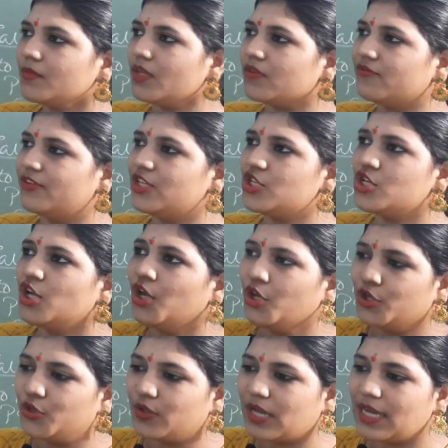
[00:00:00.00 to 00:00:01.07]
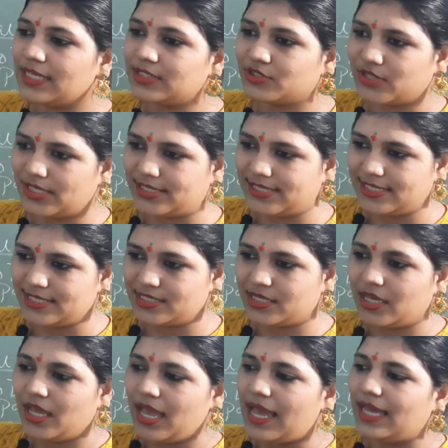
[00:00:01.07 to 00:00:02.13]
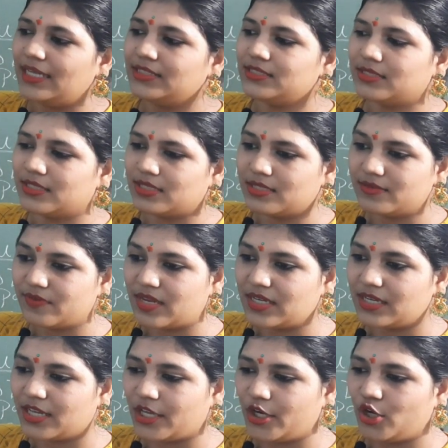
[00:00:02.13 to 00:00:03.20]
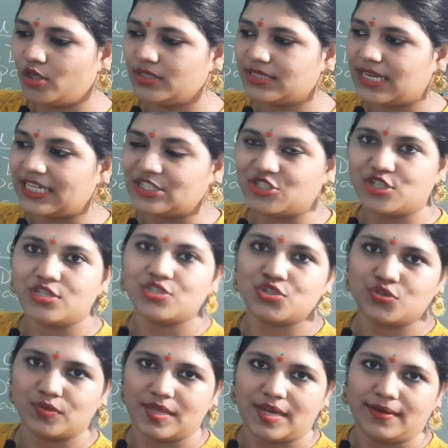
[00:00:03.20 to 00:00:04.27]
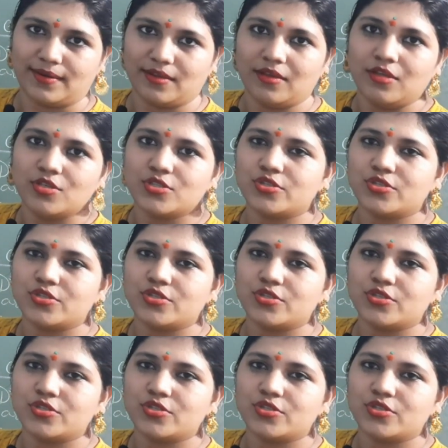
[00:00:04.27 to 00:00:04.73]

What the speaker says: which you can't resist and none cannot adjust to that.